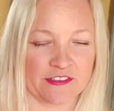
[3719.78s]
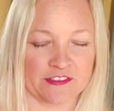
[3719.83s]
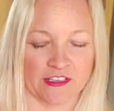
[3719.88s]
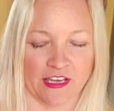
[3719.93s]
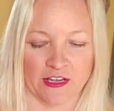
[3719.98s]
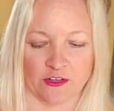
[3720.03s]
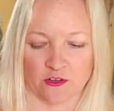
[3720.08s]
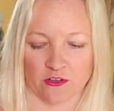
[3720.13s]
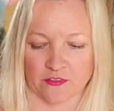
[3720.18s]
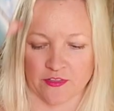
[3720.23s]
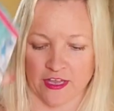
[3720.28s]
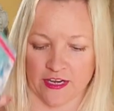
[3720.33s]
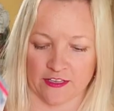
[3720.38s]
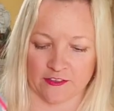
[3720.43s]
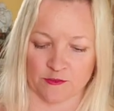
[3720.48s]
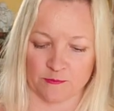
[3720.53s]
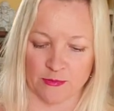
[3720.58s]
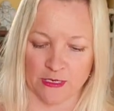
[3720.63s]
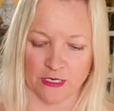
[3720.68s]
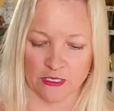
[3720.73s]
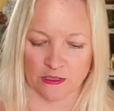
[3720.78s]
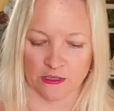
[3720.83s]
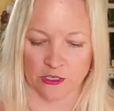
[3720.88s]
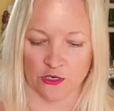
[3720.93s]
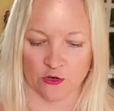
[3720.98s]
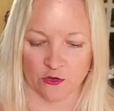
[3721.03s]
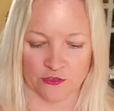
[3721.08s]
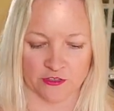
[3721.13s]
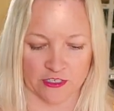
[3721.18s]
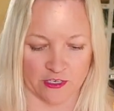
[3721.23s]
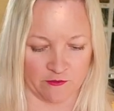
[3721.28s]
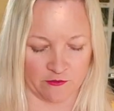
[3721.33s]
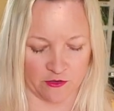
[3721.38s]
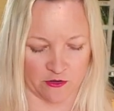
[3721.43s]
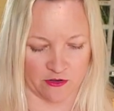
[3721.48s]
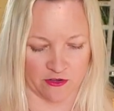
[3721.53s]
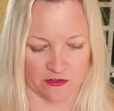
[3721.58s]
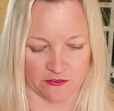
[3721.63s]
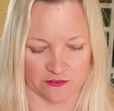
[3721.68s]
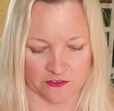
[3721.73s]
cycle that has been a little
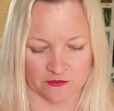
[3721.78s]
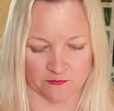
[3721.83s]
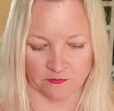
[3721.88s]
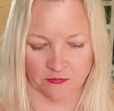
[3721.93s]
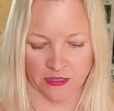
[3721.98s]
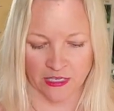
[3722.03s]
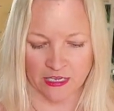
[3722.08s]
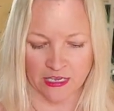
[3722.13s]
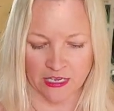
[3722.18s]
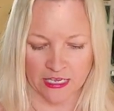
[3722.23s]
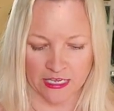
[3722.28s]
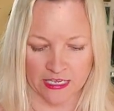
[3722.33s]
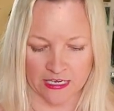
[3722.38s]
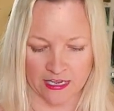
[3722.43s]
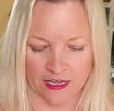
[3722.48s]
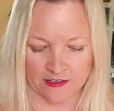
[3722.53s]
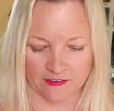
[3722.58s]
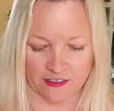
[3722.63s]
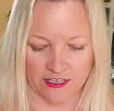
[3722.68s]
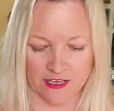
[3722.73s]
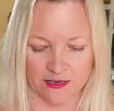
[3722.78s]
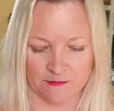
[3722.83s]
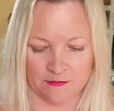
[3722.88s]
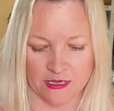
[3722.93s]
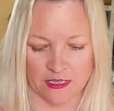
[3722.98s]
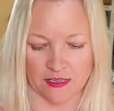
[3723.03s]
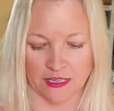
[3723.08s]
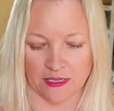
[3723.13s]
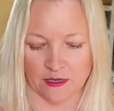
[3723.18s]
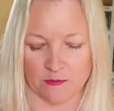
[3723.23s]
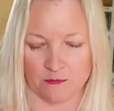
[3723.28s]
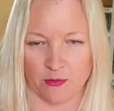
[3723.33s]
difficult. It has hit me like a